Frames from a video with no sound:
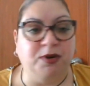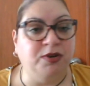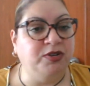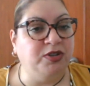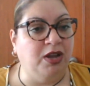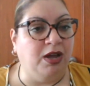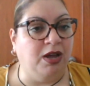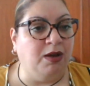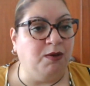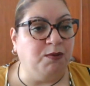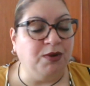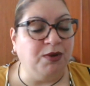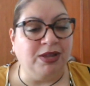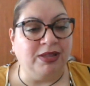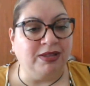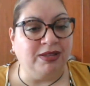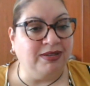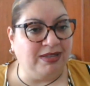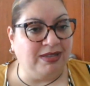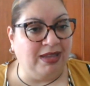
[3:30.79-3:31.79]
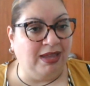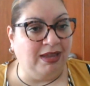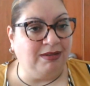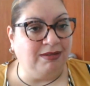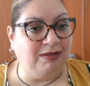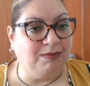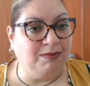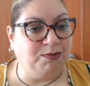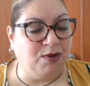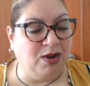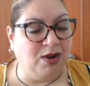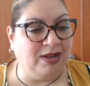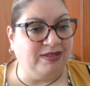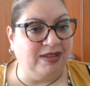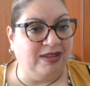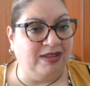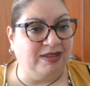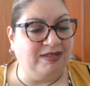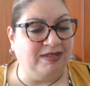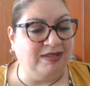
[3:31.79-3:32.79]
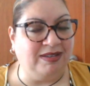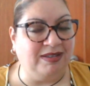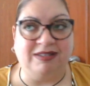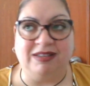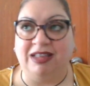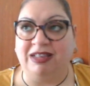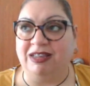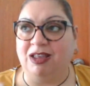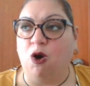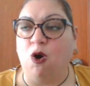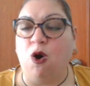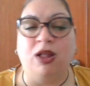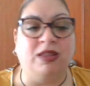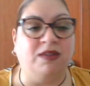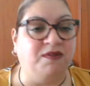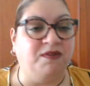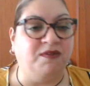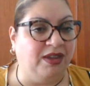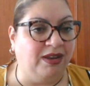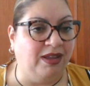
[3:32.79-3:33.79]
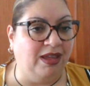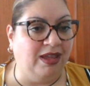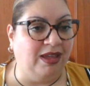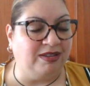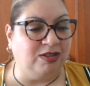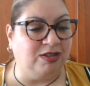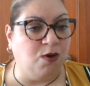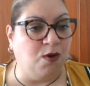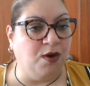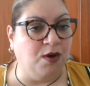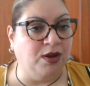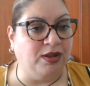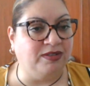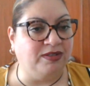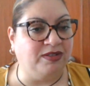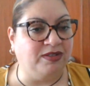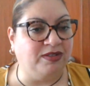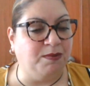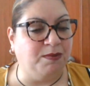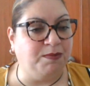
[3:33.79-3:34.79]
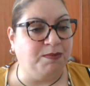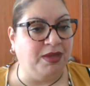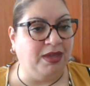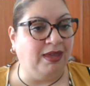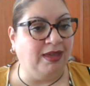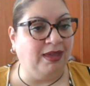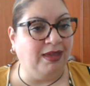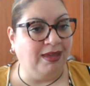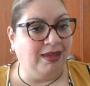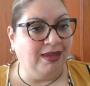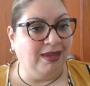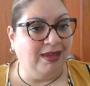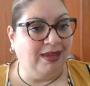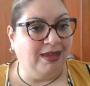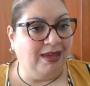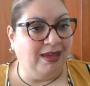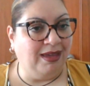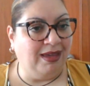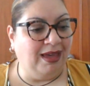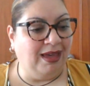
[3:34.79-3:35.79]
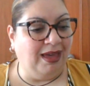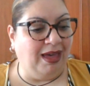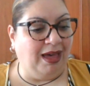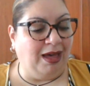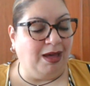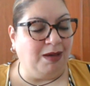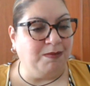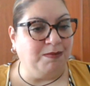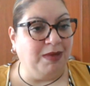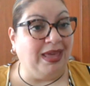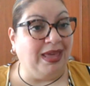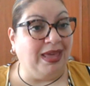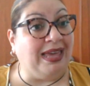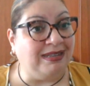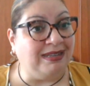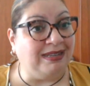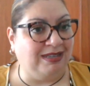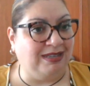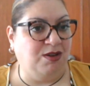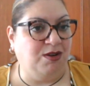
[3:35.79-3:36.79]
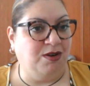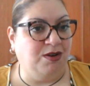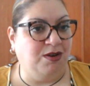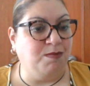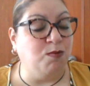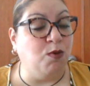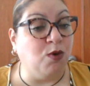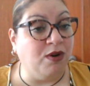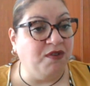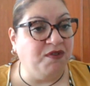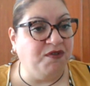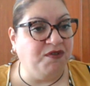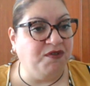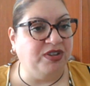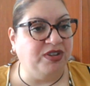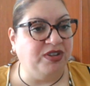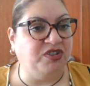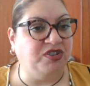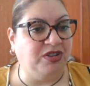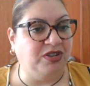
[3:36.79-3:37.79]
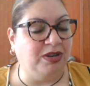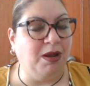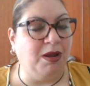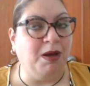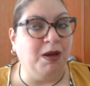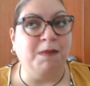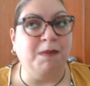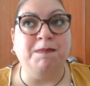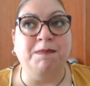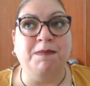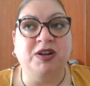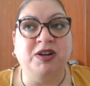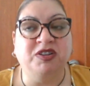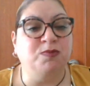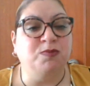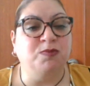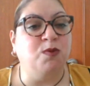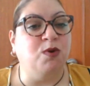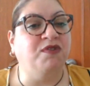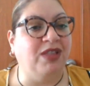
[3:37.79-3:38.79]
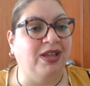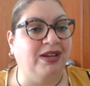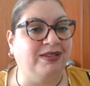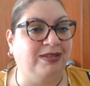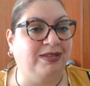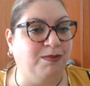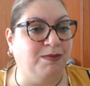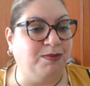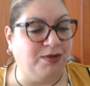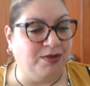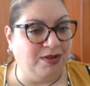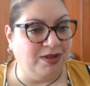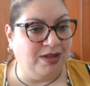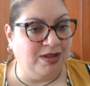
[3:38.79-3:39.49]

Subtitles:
real estate processes, all of it is going to be easier, more efficient, much more flexible.